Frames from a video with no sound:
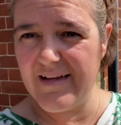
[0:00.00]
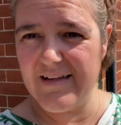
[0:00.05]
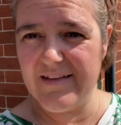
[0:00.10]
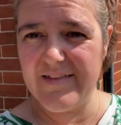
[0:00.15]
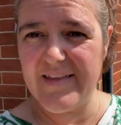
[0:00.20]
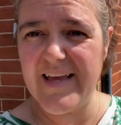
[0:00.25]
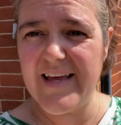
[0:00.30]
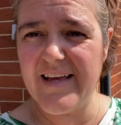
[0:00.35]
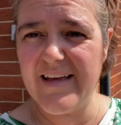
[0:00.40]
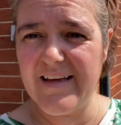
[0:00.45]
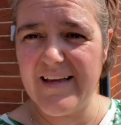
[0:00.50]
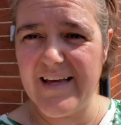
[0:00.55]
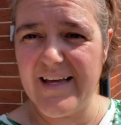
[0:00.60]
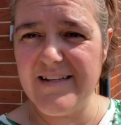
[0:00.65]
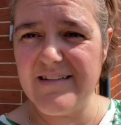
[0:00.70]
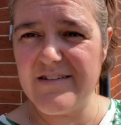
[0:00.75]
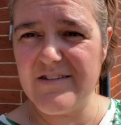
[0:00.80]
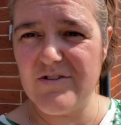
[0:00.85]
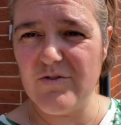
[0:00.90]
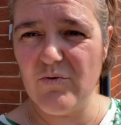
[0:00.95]
the
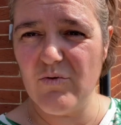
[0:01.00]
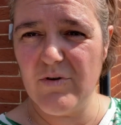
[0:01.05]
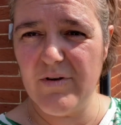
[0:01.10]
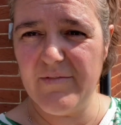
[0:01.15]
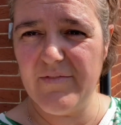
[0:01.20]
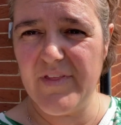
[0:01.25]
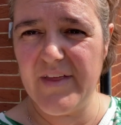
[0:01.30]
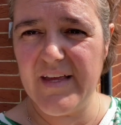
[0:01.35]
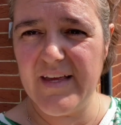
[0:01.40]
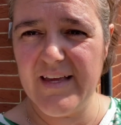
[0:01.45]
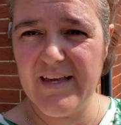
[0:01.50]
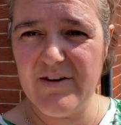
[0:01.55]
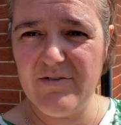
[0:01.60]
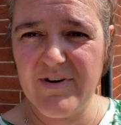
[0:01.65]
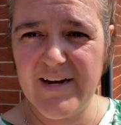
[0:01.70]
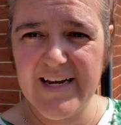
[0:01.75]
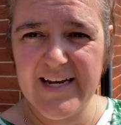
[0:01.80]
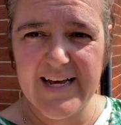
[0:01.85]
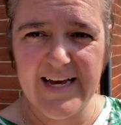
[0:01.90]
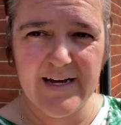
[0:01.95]
install of the
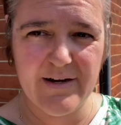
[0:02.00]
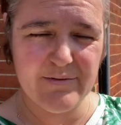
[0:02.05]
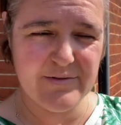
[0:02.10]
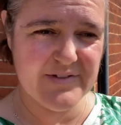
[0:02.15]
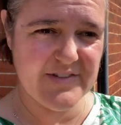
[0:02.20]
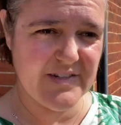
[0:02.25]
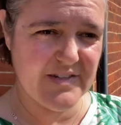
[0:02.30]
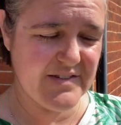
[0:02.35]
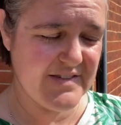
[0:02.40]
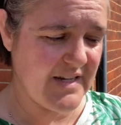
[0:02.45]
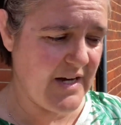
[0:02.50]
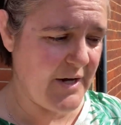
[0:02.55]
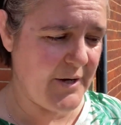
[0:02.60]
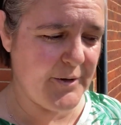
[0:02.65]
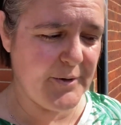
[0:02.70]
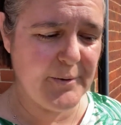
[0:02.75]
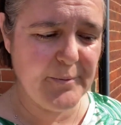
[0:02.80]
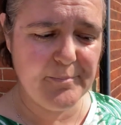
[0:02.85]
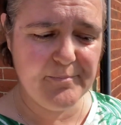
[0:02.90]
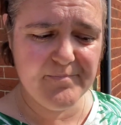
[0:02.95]
greenhouse. So
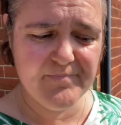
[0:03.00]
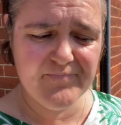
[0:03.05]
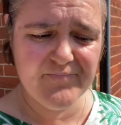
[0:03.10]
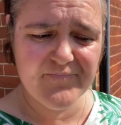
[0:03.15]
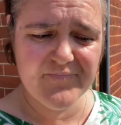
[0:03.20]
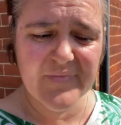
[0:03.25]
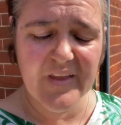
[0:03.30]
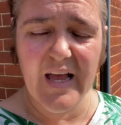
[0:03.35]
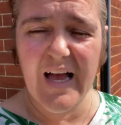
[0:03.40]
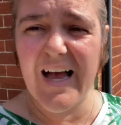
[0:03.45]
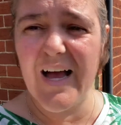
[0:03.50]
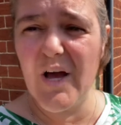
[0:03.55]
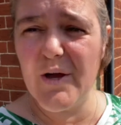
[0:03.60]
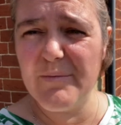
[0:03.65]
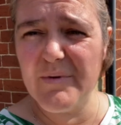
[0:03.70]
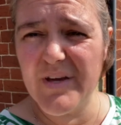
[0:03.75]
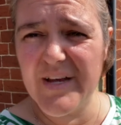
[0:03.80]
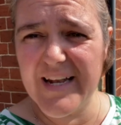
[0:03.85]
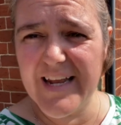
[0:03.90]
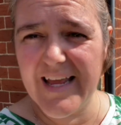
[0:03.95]
I
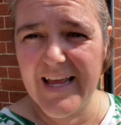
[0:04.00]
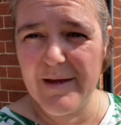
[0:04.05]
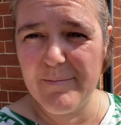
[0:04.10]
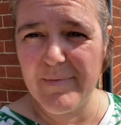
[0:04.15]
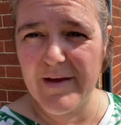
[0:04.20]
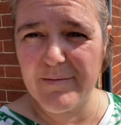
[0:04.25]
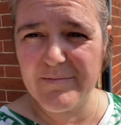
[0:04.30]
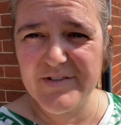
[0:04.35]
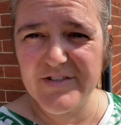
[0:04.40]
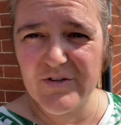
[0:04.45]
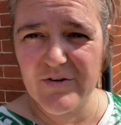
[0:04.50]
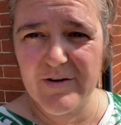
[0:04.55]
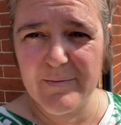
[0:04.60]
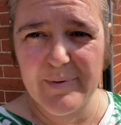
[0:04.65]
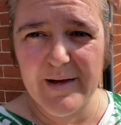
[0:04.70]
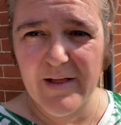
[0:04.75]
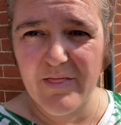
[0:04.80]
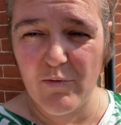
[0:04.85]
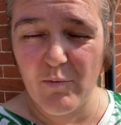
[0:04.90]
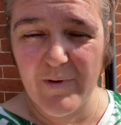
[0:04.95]
hope you can hear me. I'm sorry
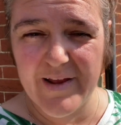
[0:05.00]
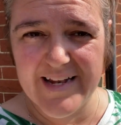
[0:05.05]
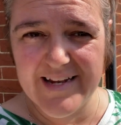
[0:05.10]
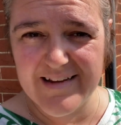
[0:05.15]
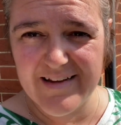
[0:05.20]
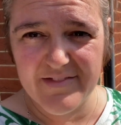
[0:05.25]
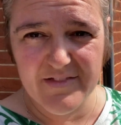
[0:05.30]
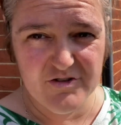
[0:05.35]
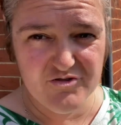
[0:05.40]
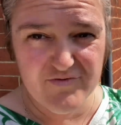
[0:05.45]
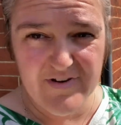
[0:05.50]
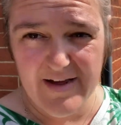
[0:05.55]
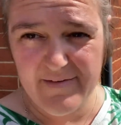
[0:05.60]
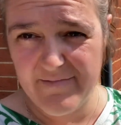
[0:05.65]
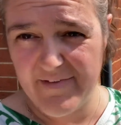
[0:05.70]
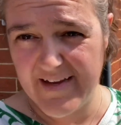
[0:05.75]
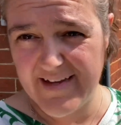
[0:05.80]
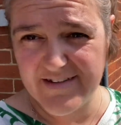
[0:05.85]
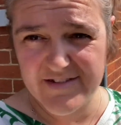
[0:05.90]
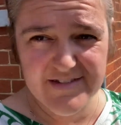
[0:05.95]
about the wind and the
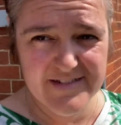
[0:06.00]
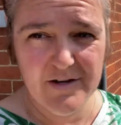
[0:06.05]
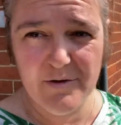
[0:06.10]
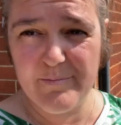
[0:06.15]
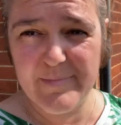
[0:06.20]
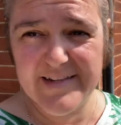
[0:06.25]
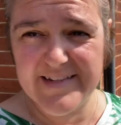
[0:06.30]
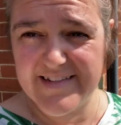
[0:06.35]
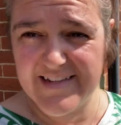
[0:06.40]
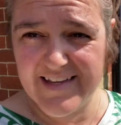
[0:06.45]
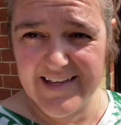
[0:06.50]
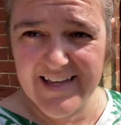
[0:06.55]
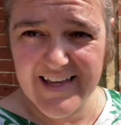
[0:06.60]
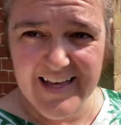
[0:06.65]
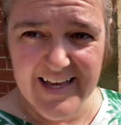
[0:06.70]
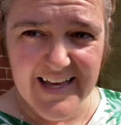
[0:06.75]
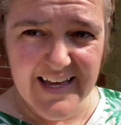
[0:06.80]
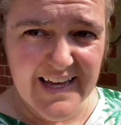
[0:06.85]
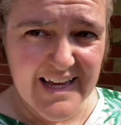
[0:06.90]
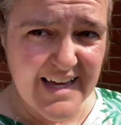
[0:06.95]
traffic, it's so busy.
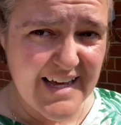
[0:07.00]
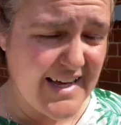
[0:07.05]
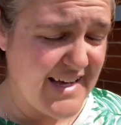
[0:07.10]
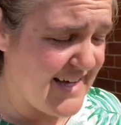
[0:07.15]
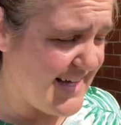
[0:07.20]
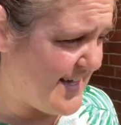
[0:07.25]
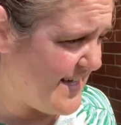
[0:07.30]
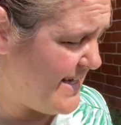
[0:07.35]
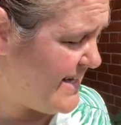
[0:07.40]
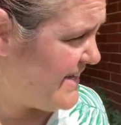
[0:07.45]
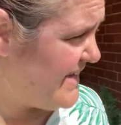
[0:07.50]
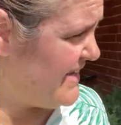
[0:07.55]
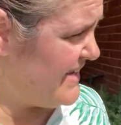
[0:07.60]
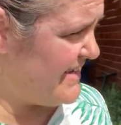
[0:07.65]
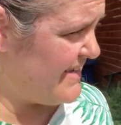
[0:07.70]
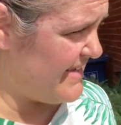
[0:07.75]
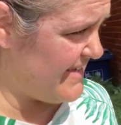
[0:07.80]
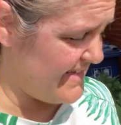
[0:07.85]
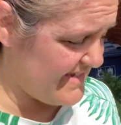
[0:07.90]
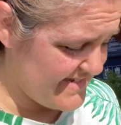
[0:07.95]

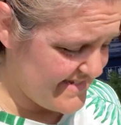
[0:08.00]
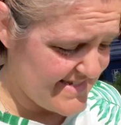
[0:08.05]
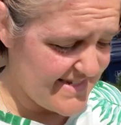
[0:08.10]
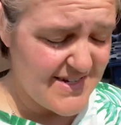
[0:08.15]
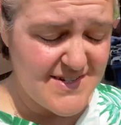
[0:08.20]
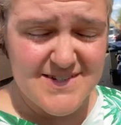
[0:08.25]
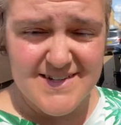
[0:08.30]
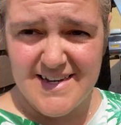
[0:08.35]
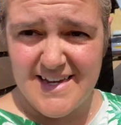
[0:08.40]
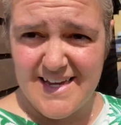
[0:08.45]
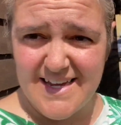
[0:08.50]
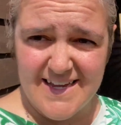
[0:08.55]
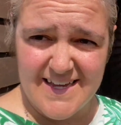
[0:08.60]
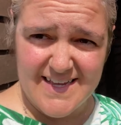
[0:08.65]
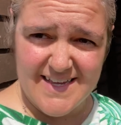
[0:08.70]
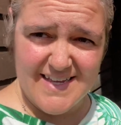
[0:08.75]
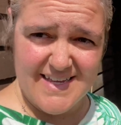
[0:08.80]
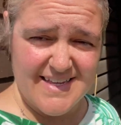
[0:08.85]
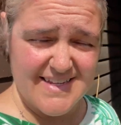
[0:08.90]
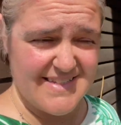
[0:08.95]
It's Sunday
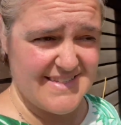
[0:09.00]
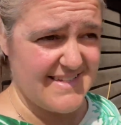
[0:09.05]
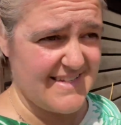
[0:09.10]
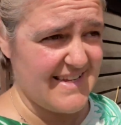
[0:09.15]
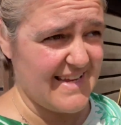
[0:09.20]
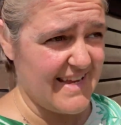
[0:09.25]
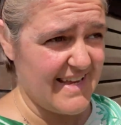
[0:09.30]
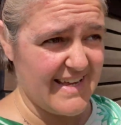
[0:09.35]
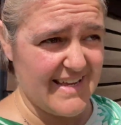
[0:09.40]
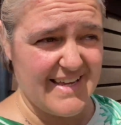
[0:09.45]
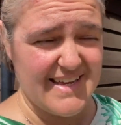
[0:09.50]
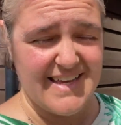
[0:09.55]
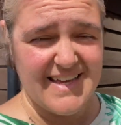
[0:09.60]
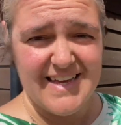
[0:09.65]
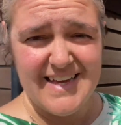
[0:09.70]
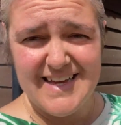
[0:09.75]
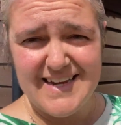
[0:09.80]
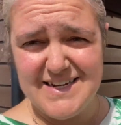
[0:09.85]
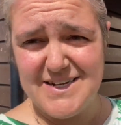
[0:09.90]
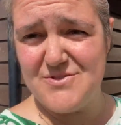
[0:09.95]
today
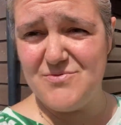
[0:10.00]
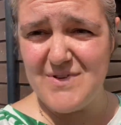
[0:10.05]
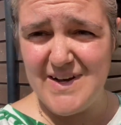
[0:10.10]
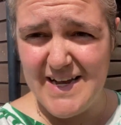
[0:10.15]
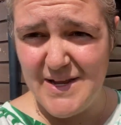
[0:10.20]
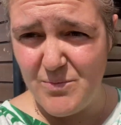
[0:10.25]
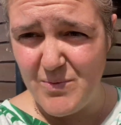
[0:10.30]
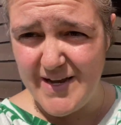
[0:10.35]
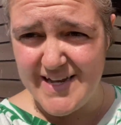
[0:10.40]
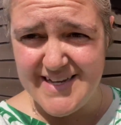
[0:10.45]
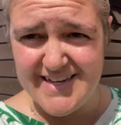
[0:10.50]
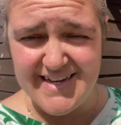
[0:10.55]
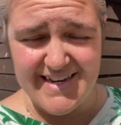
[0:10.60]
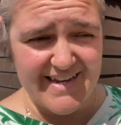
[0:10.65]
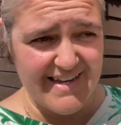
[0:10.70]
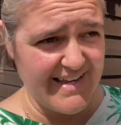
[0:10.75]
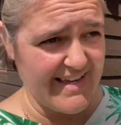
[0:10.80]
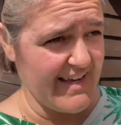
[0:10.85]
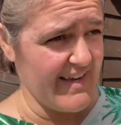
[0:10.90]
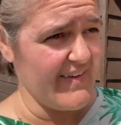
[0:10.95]
and it's really windy,
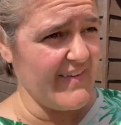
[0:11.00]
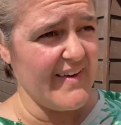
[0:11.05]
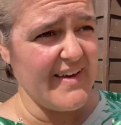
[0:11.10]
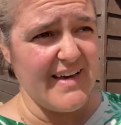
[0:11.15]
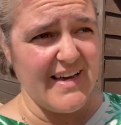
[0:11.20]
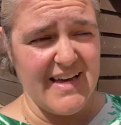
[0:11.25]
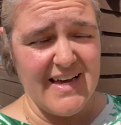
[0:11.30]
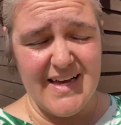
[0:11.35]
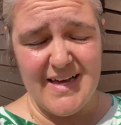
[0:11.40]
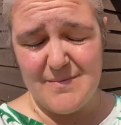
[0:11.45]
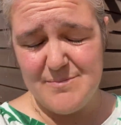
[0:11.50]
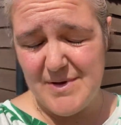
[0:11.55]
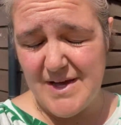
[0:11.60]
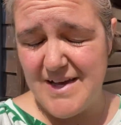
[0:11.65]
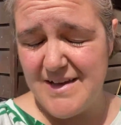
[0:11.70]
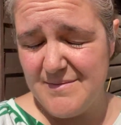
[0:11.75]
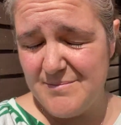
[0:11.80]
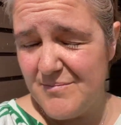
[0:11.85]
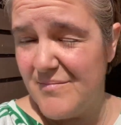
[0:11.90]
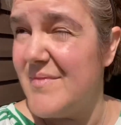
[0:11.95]
but
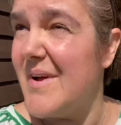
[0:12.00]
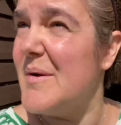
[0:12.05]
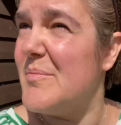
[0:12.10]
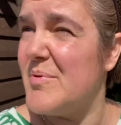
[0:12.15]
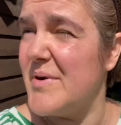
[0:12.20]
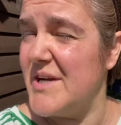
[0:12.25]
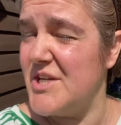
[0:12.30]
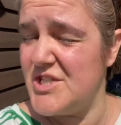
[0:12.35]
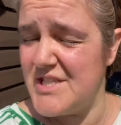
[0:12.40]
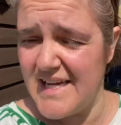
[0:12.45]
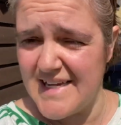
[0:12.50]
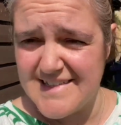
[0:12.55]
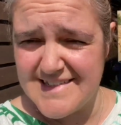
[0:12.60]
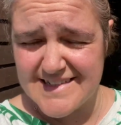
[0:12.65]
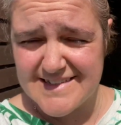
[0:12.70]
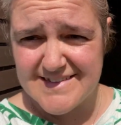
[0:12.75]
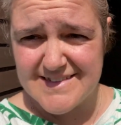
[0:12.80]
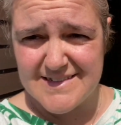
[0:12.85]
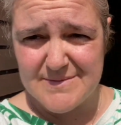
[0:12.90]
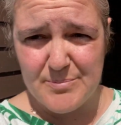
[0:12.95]
I appreciate it
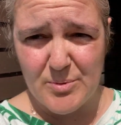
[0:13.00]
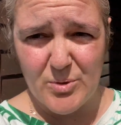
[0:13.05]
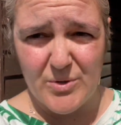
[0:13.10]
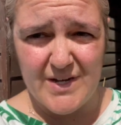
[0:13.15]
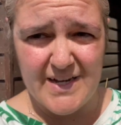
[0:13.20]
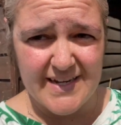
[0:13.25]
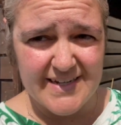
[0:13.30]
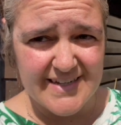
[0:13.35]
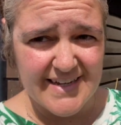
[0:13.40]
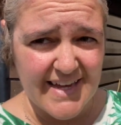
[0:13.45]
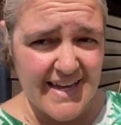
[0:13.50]
because it's boiling.